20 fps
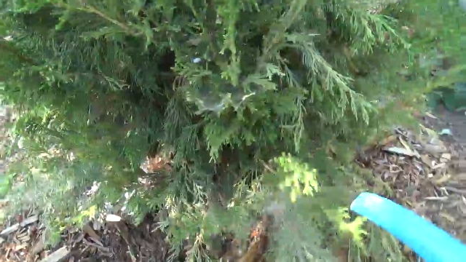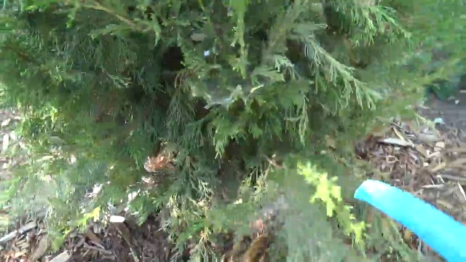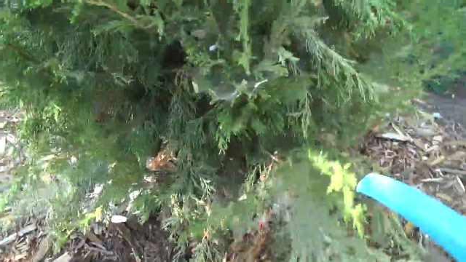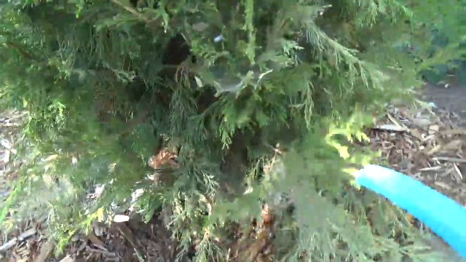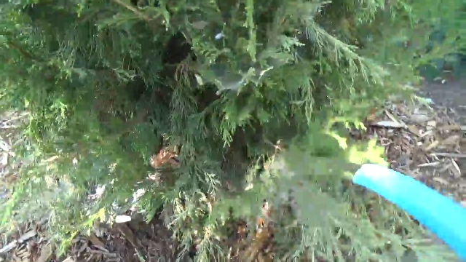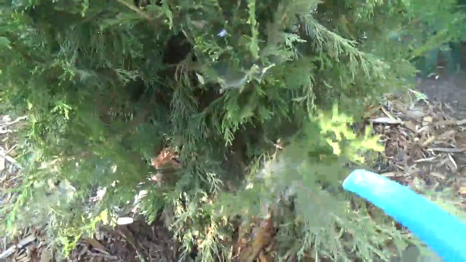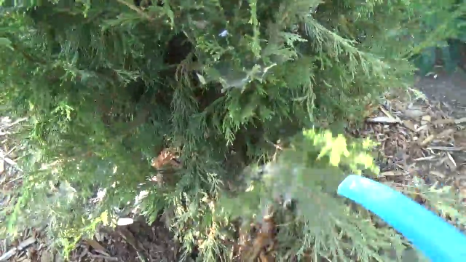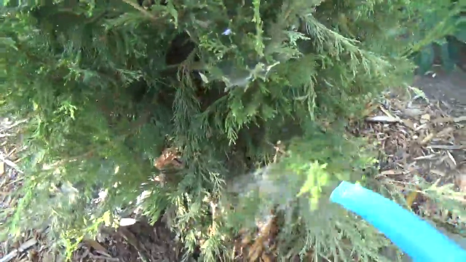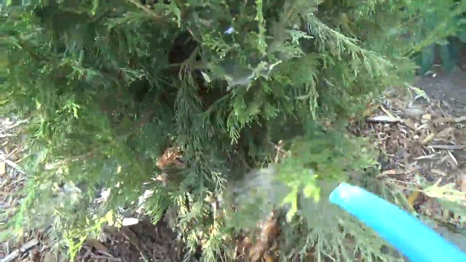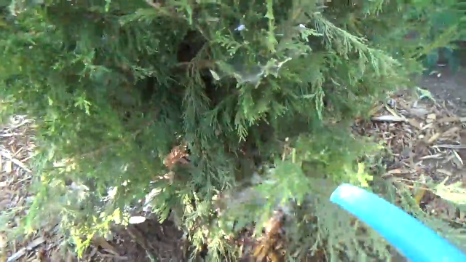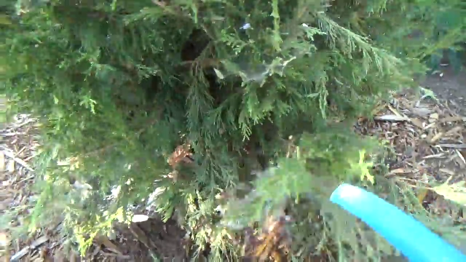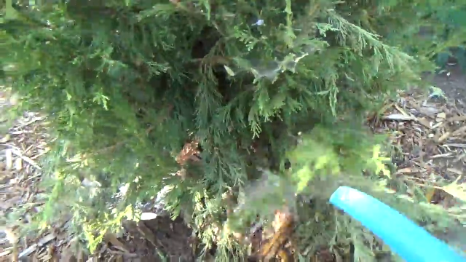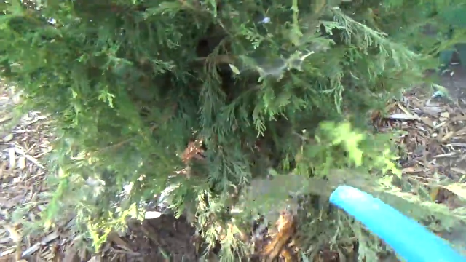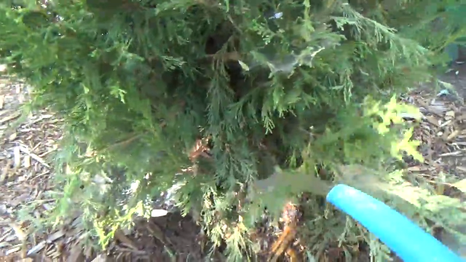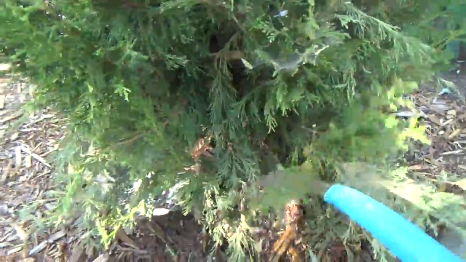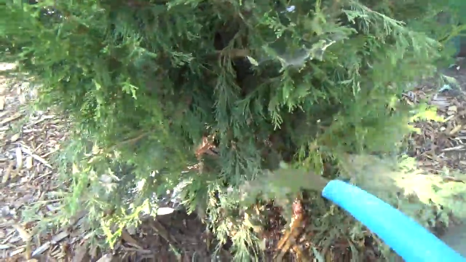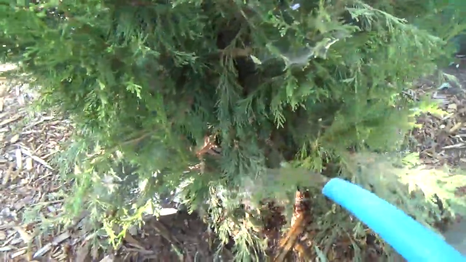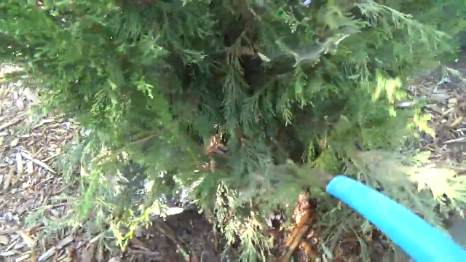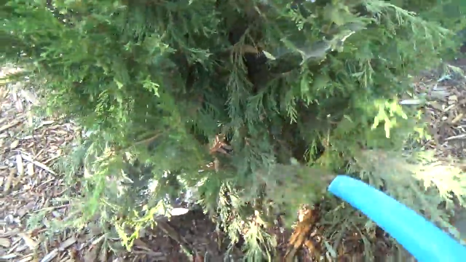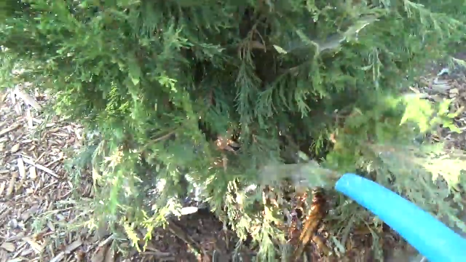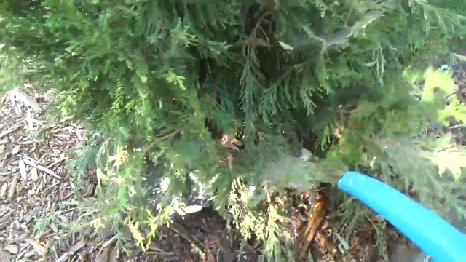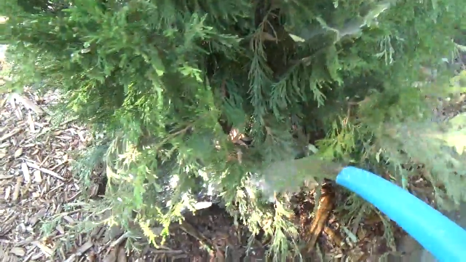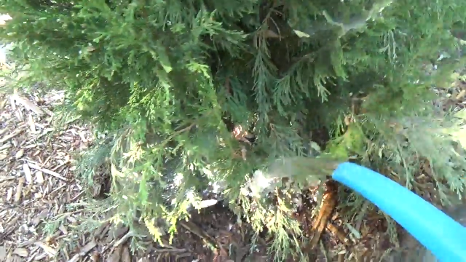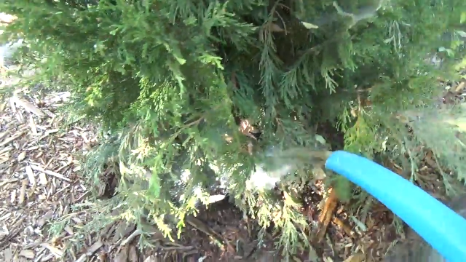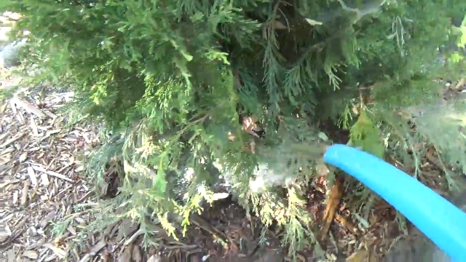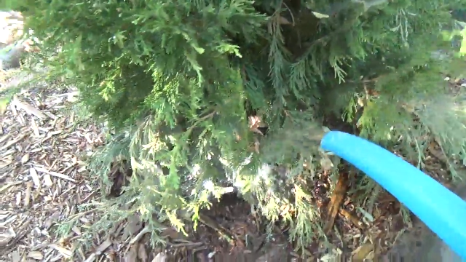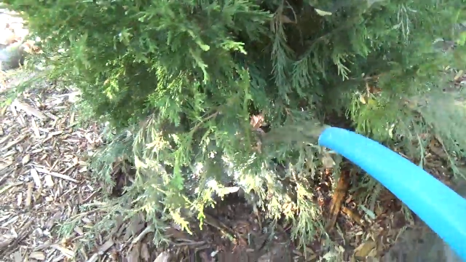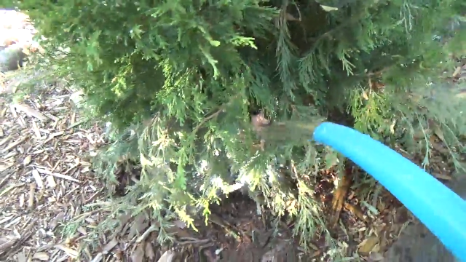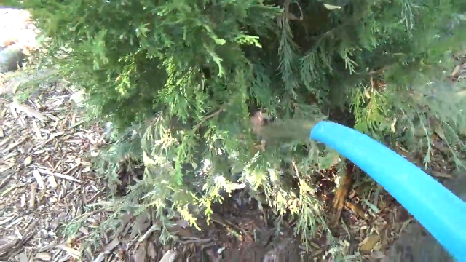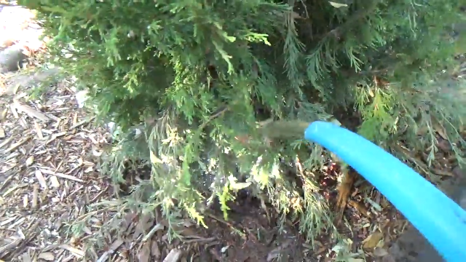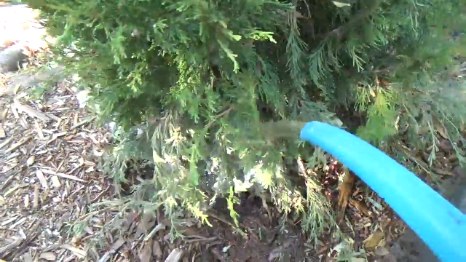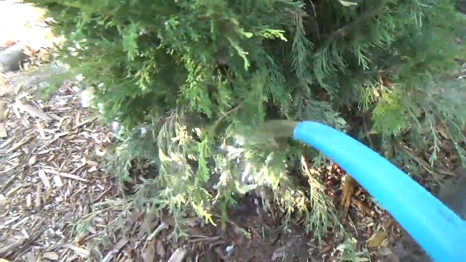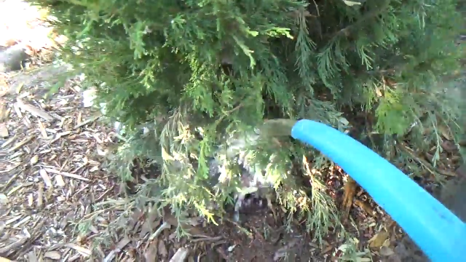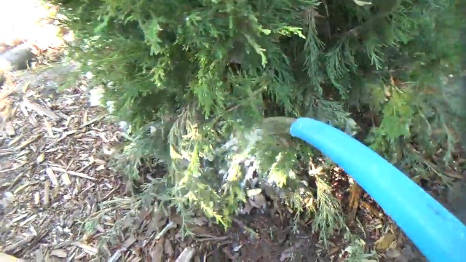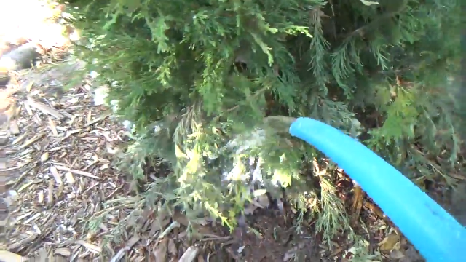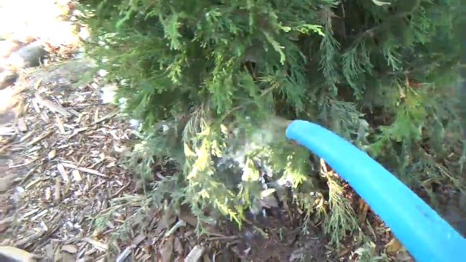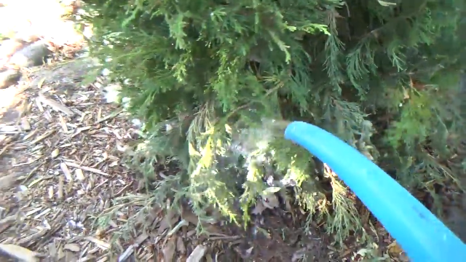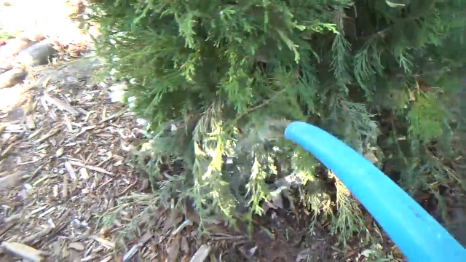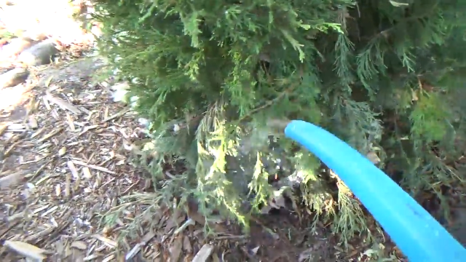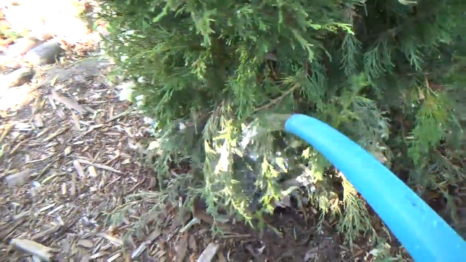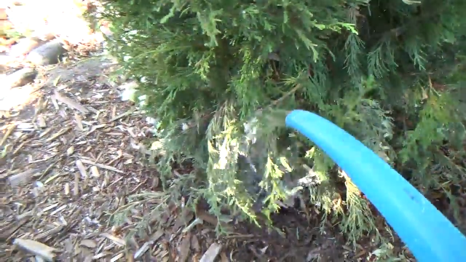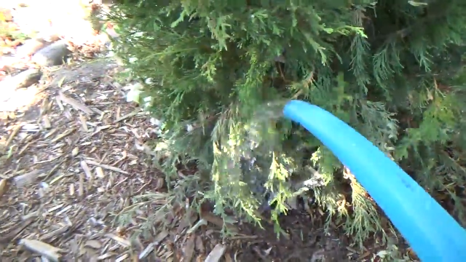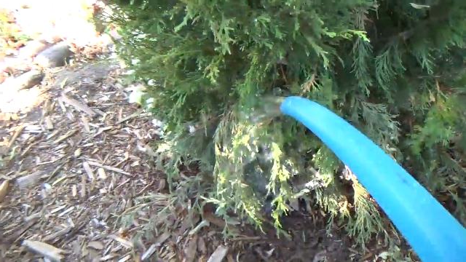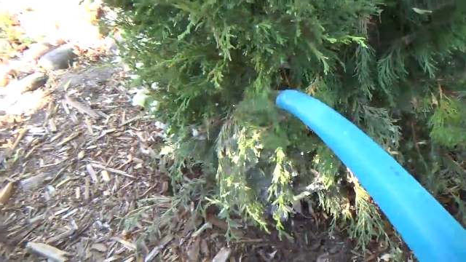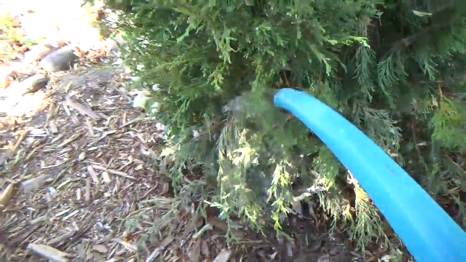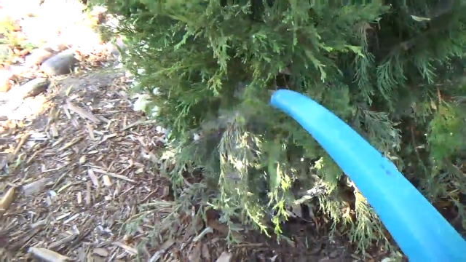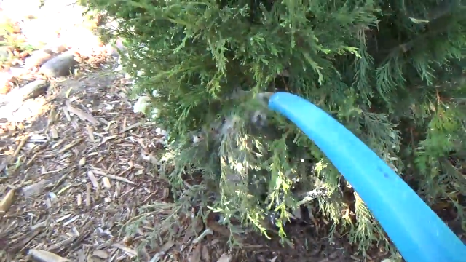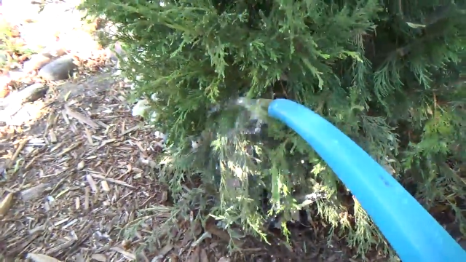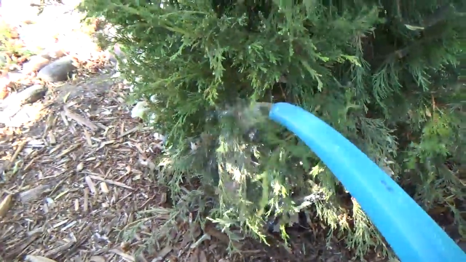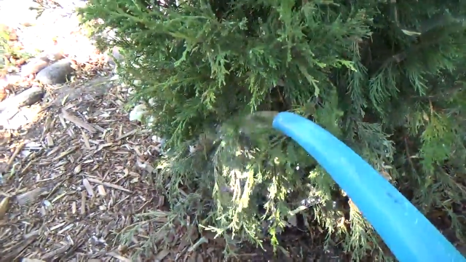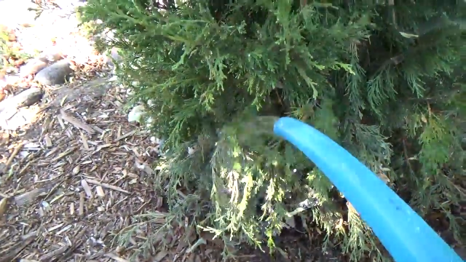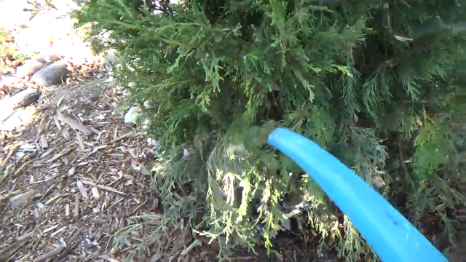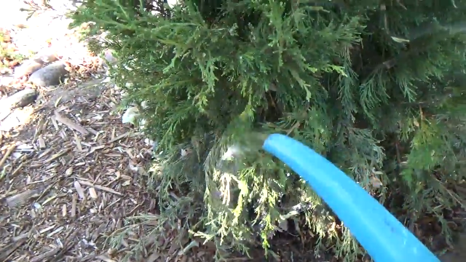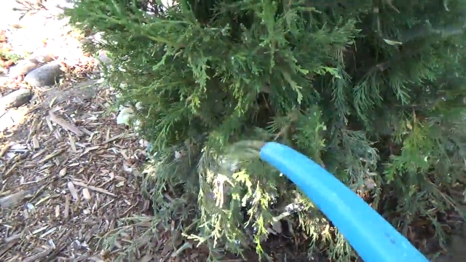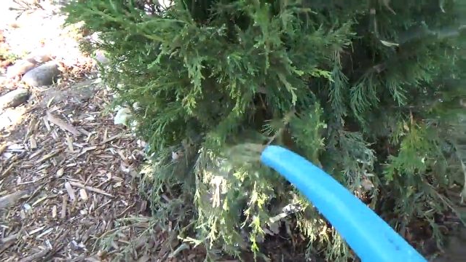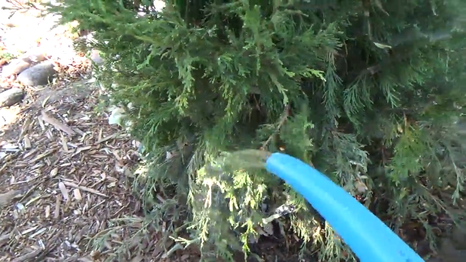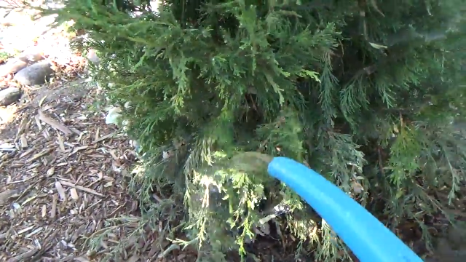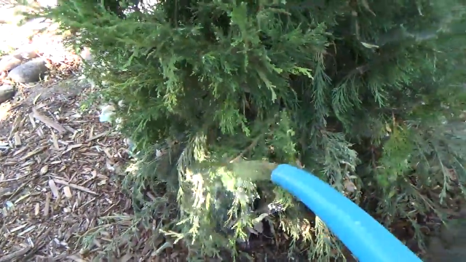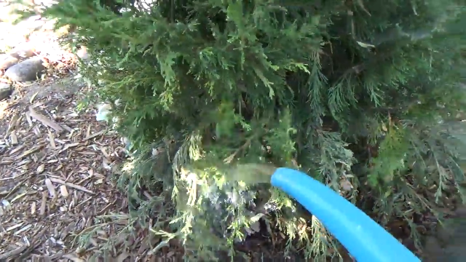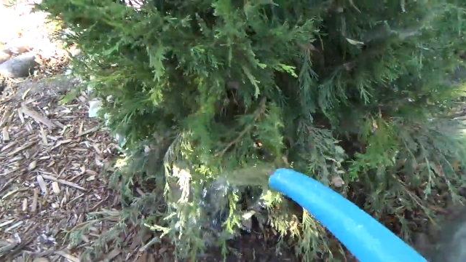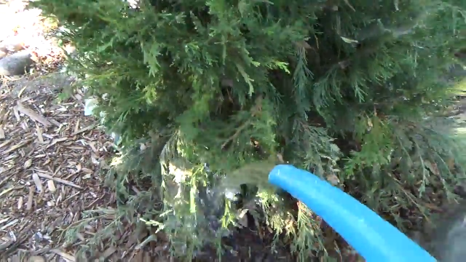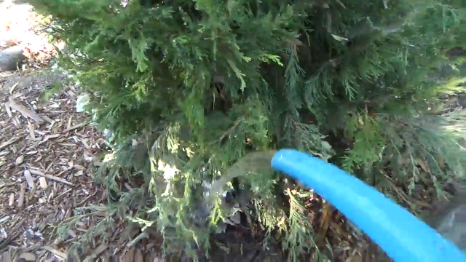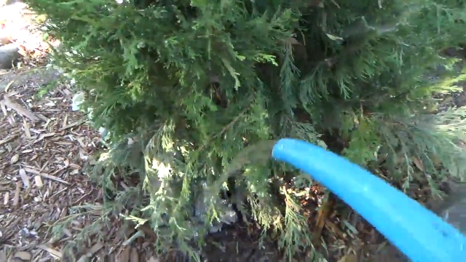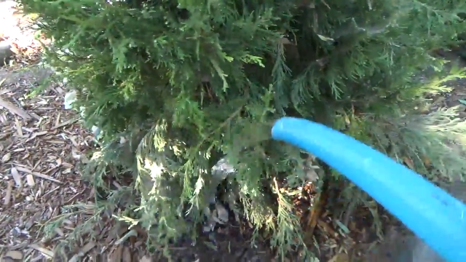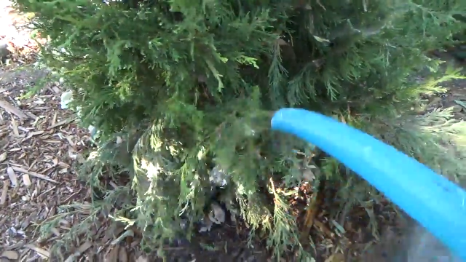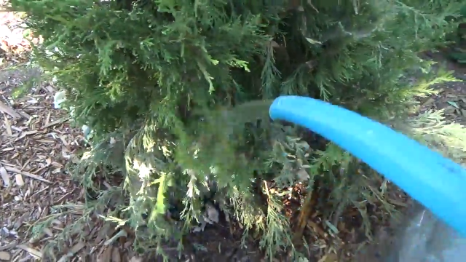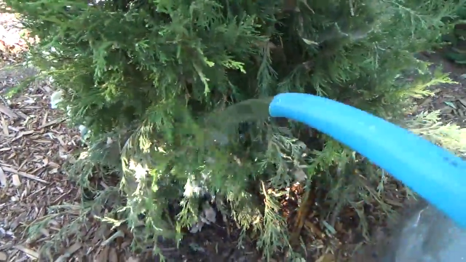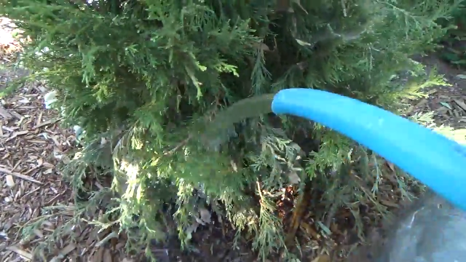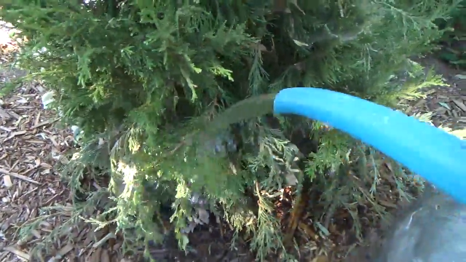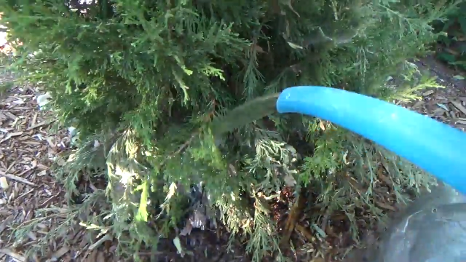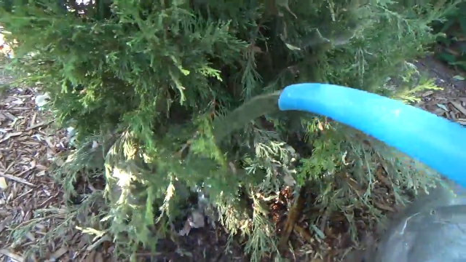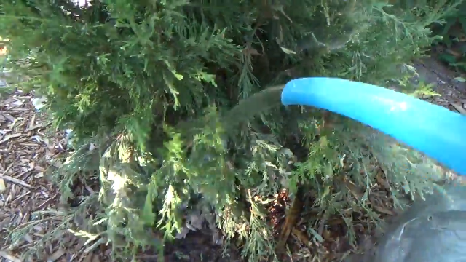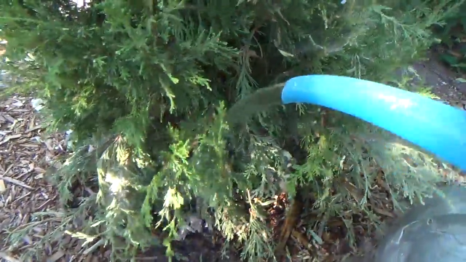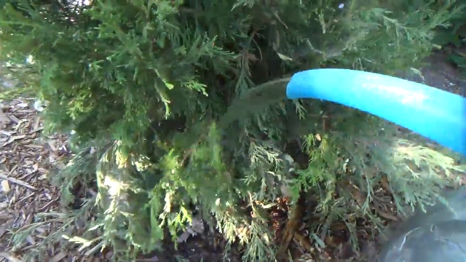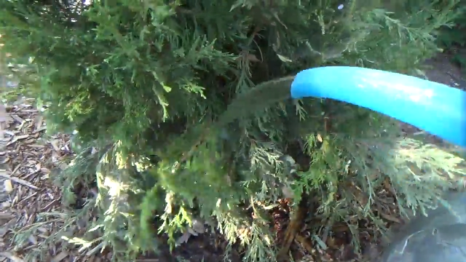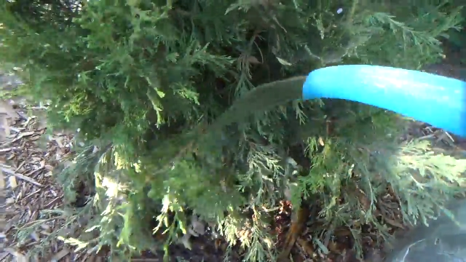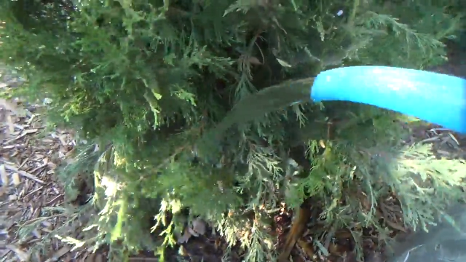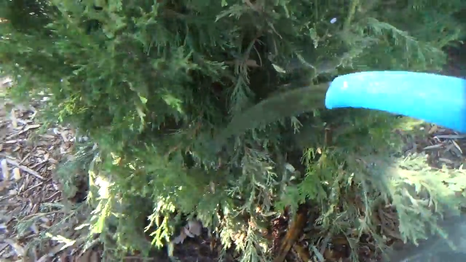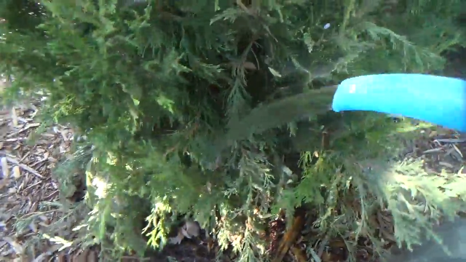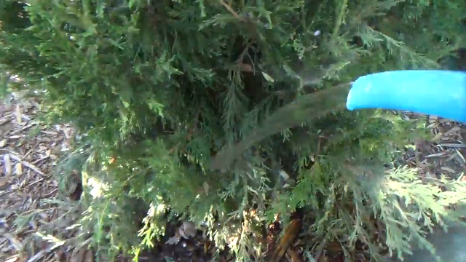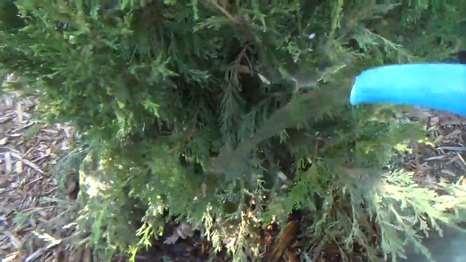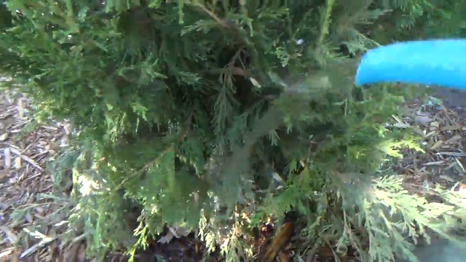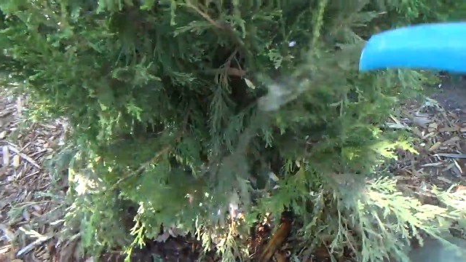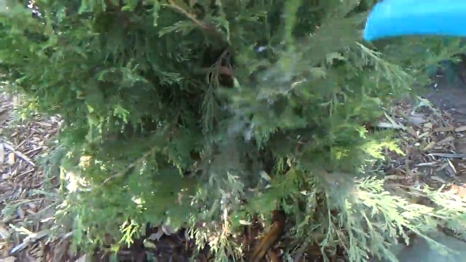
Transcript: No face is visible, so there are no lips to read.